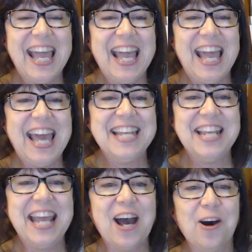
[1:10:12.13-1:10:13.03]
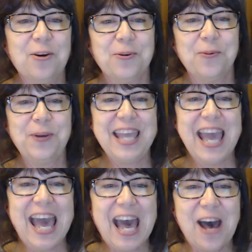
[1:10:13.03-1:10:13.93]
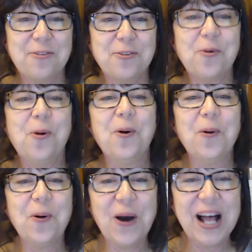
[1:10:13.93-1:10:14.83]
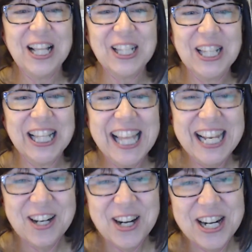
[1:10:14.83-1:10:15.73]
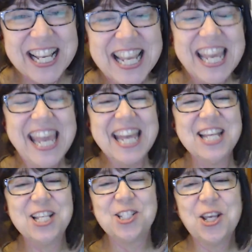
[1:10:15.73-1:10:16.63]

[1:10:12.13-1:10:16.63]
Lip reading: And now we have Leonard is